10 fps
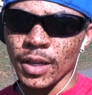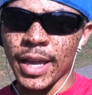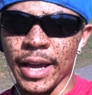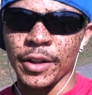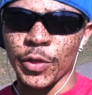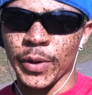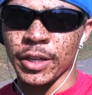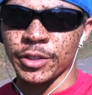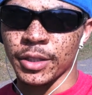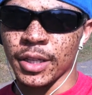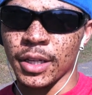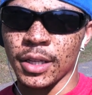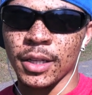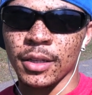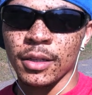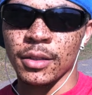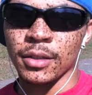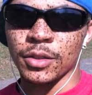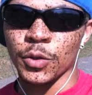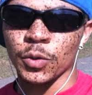Canon
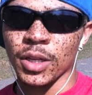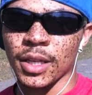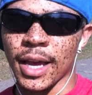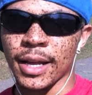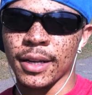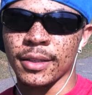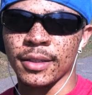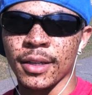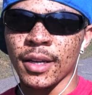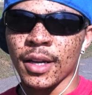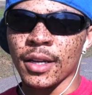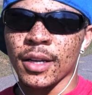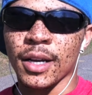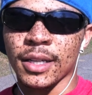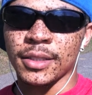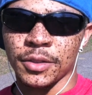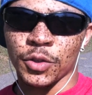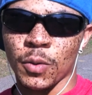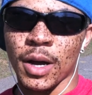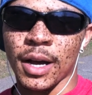300D to the Canon uh,
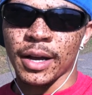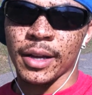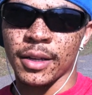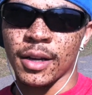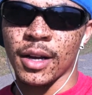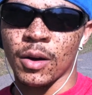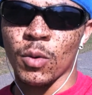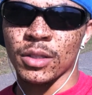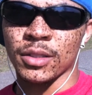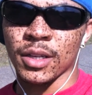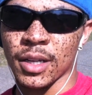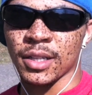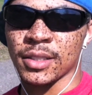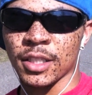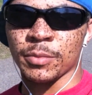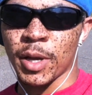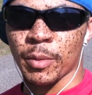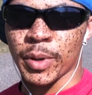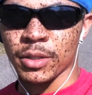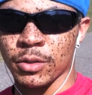T2i. Uh, one's a 6
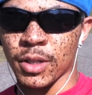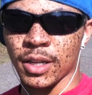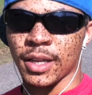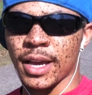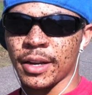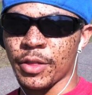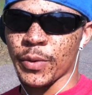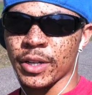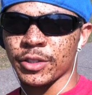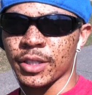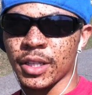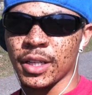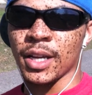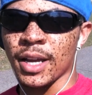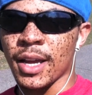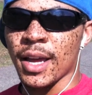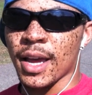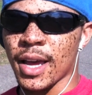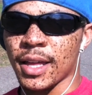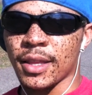megapixel, the Canon 300D,
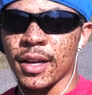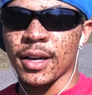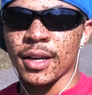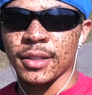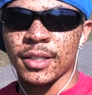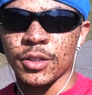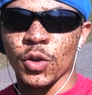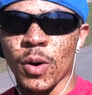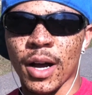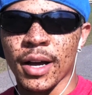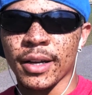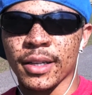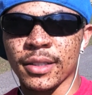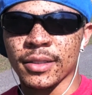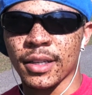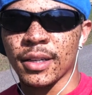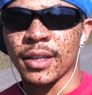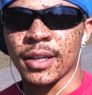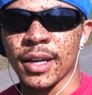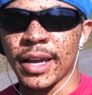and uh, T2i is
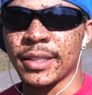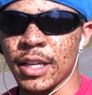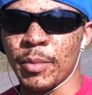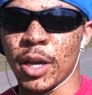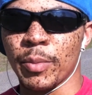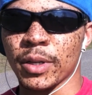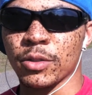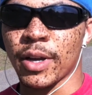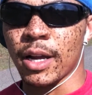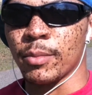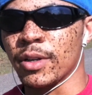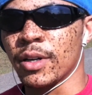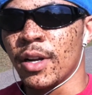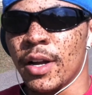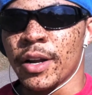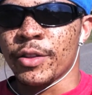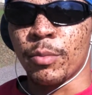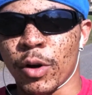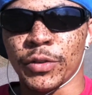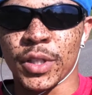a 18 megapixel camera. They
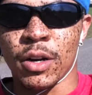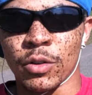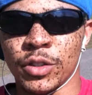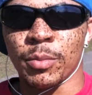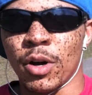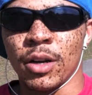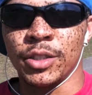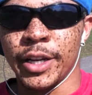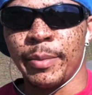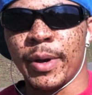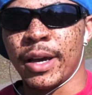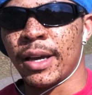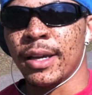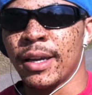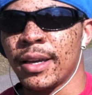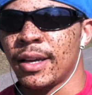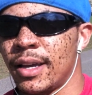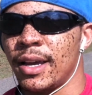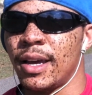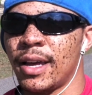both set on small JPEG
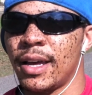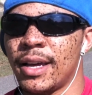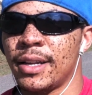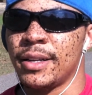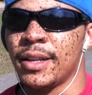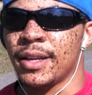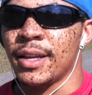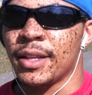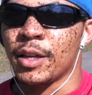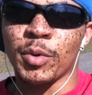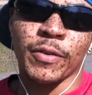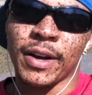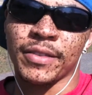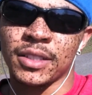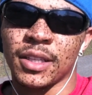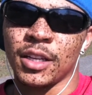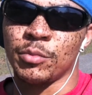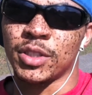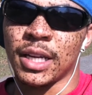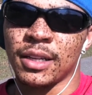and they both have the
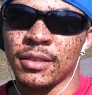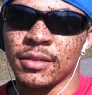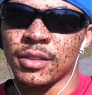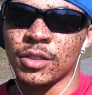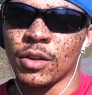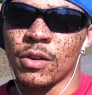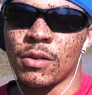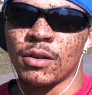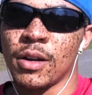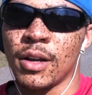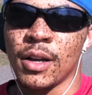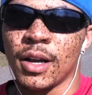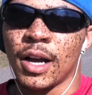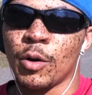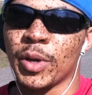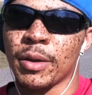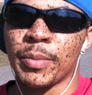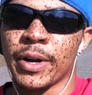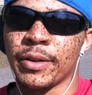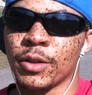same settings. So I'll be
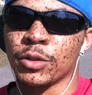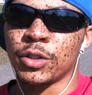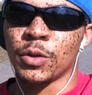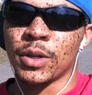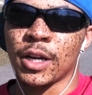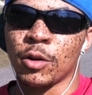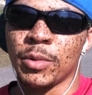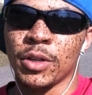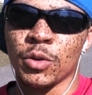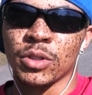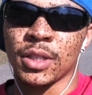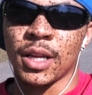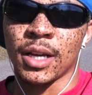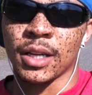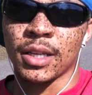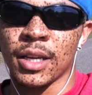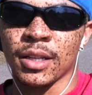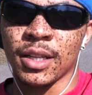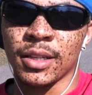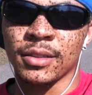comparing those two and I'll be using the kit
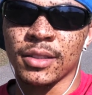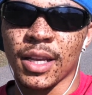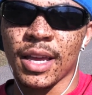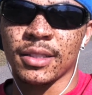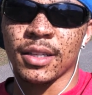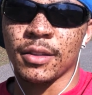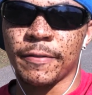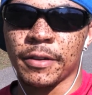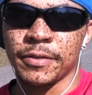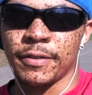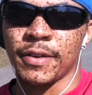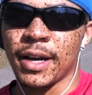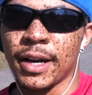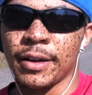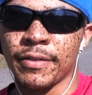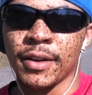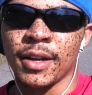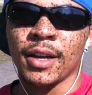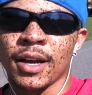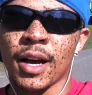lens 18 to 55
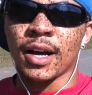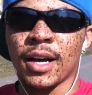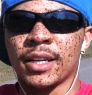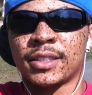uh,